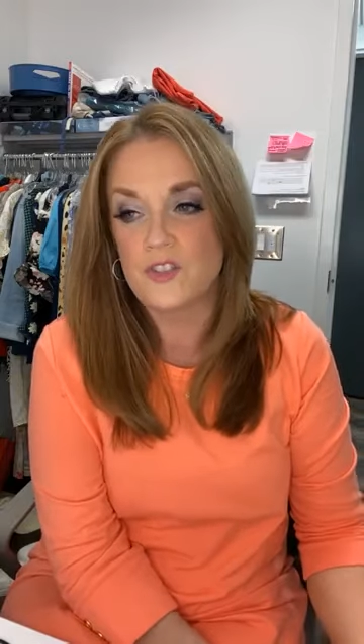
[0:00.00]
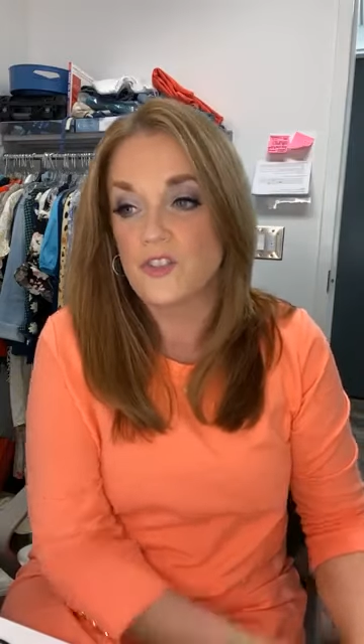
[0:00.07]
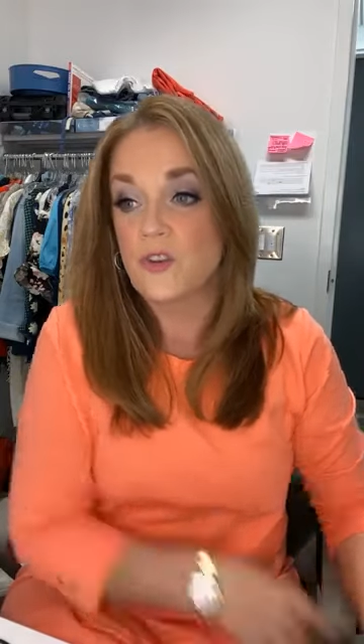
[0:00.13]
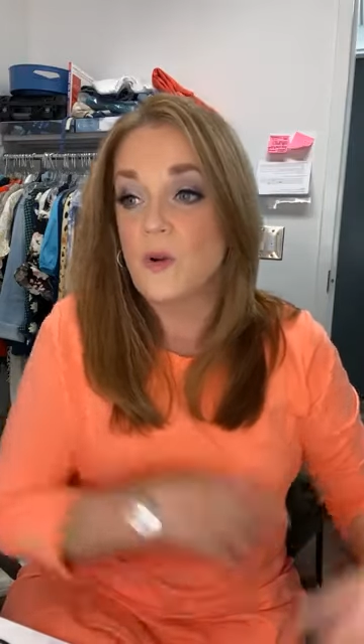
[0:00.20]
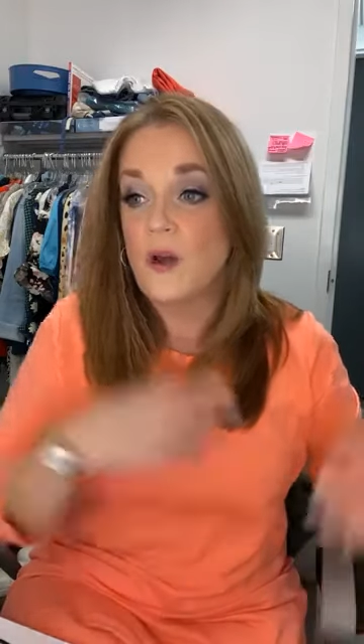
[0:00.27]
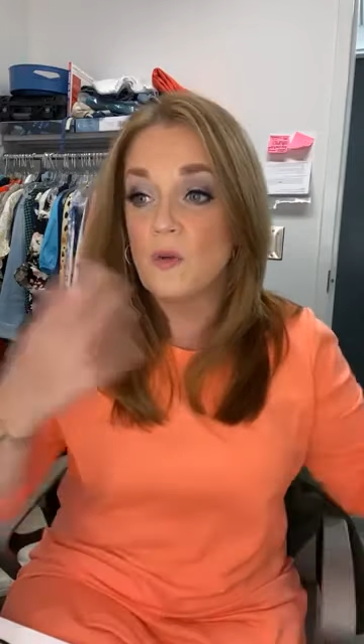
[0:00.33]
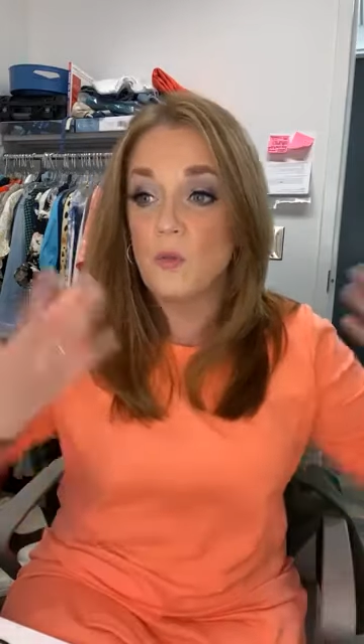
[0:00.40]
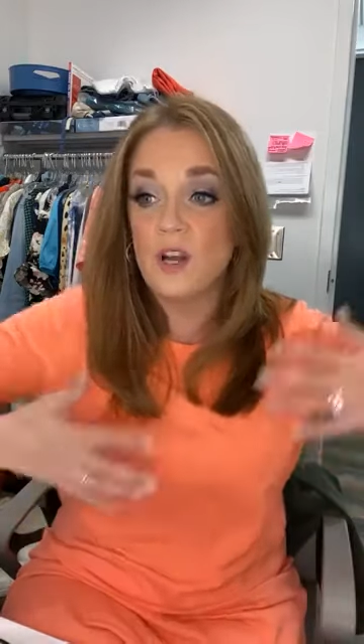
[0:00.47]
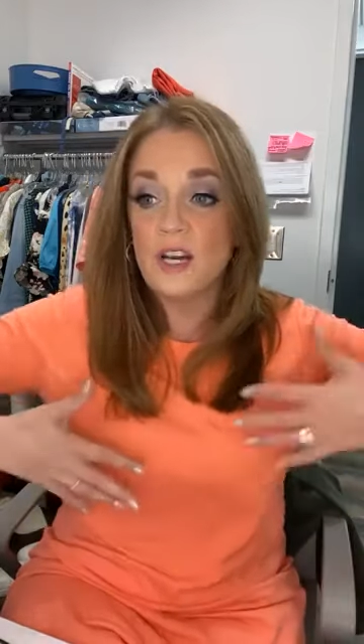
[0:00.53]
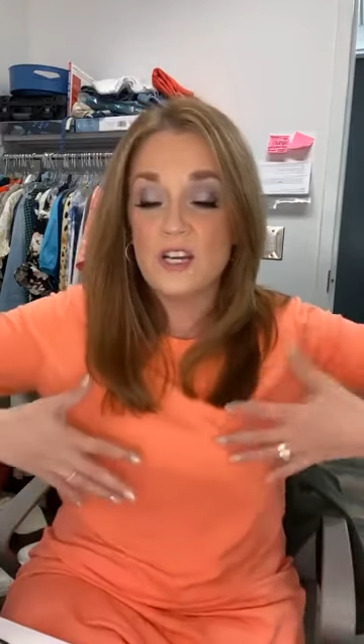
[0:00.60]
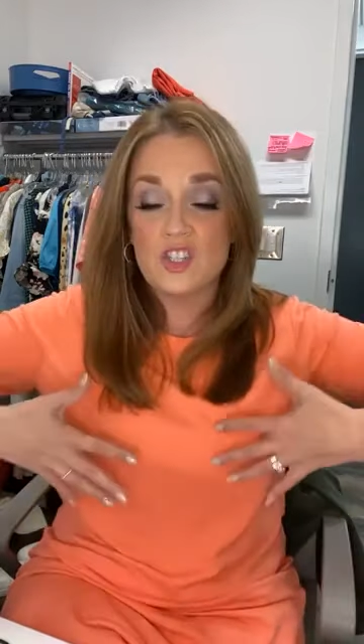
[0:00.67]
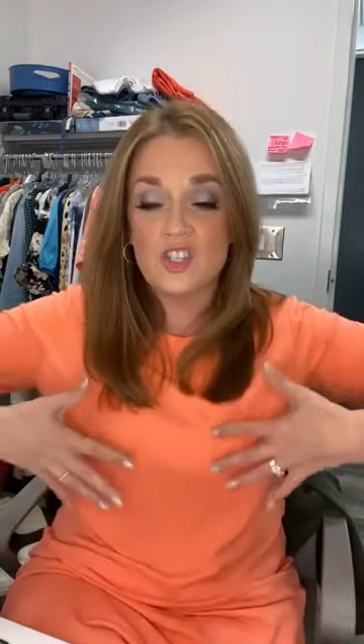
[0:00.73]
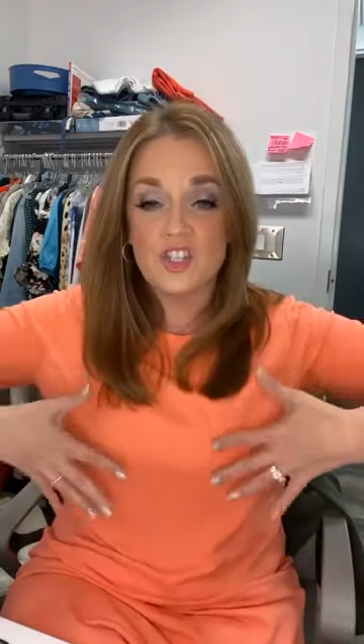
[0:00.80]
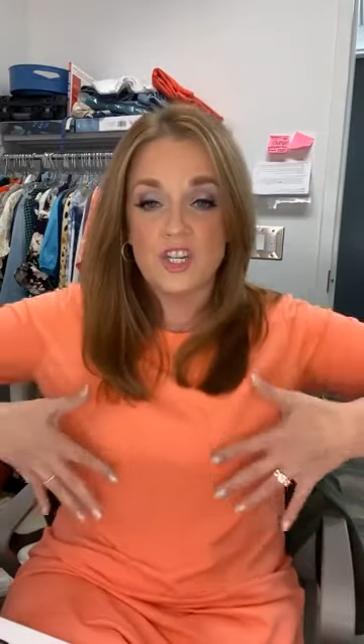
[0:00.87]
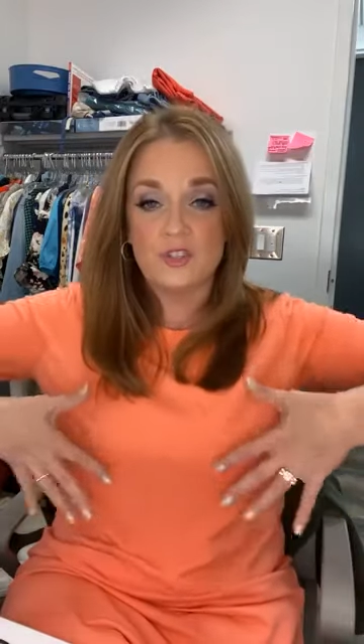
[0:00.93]
So I wanted to
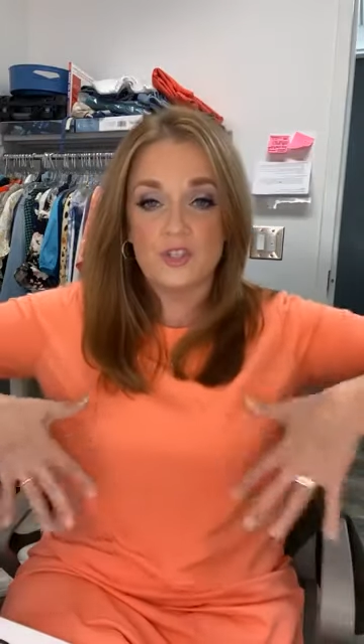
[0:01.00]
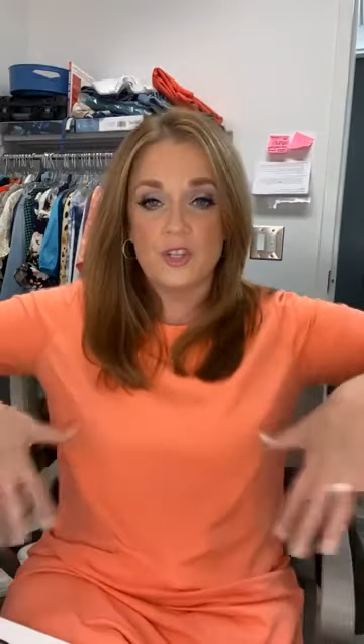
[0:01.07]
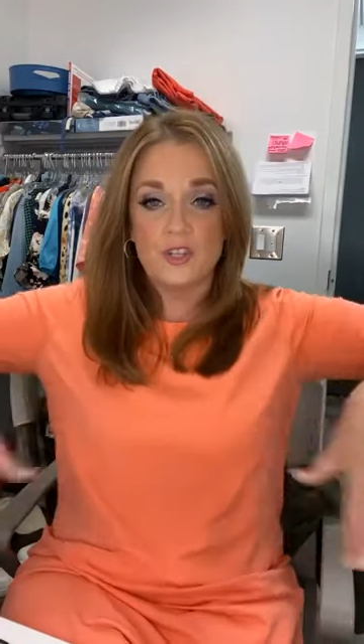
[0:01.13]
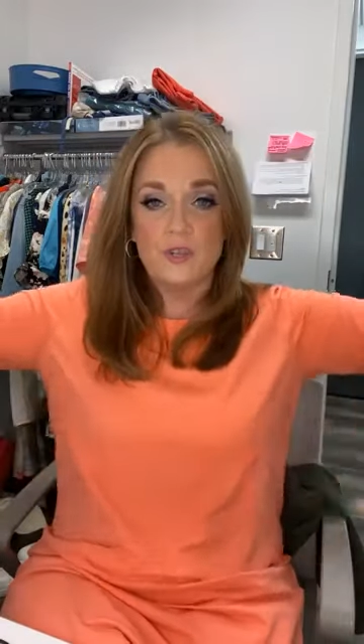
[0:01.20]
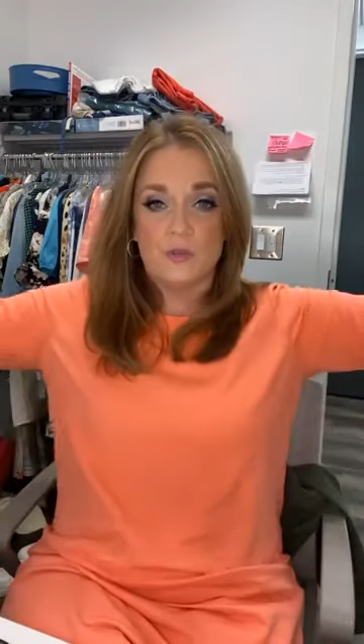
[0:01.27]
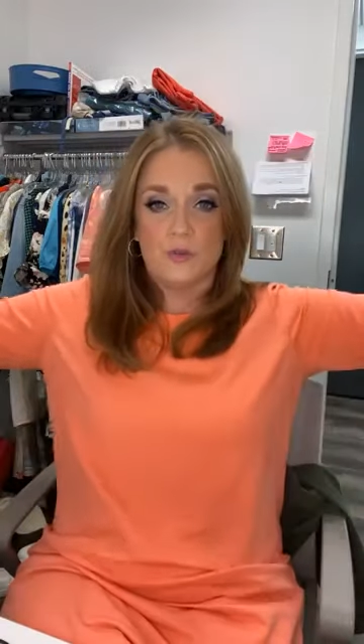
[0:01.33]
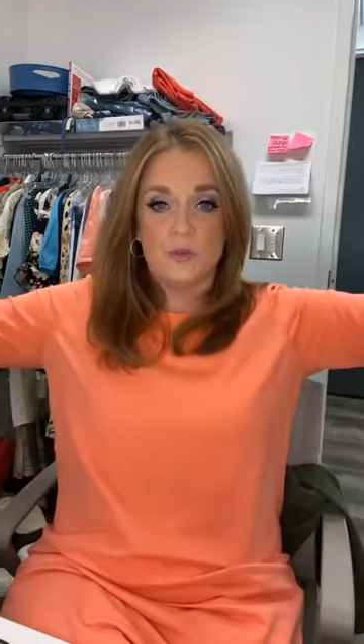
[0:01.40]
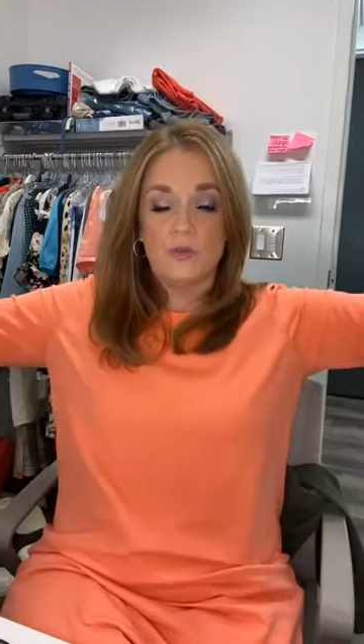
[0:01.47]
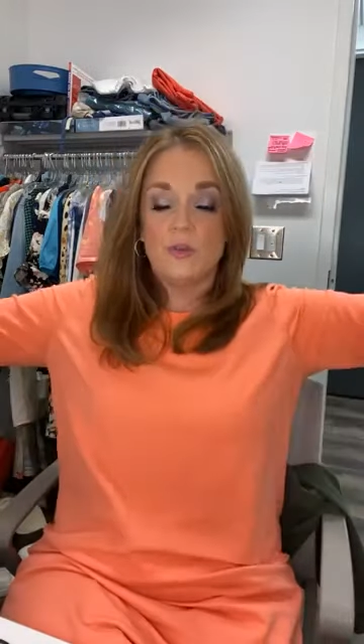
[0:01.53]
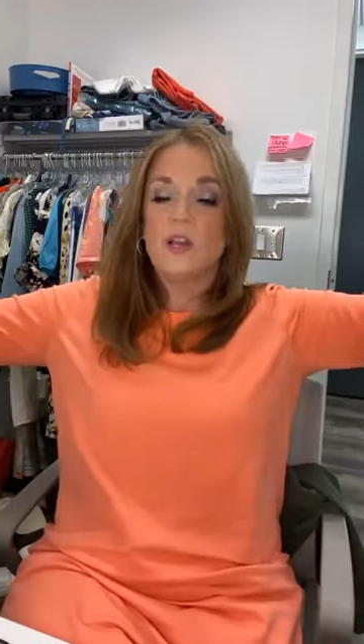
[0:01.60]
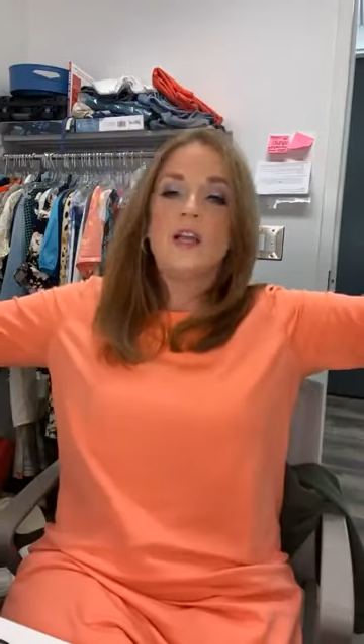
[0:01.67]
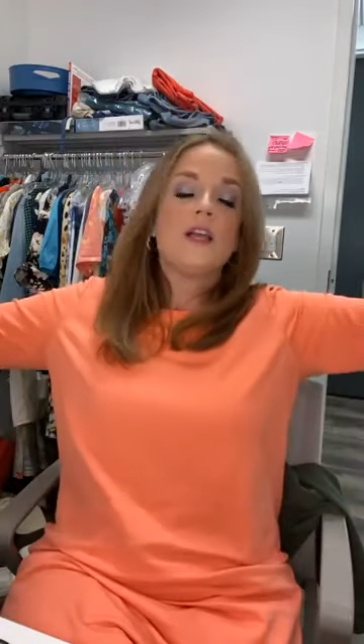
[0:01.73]
share too,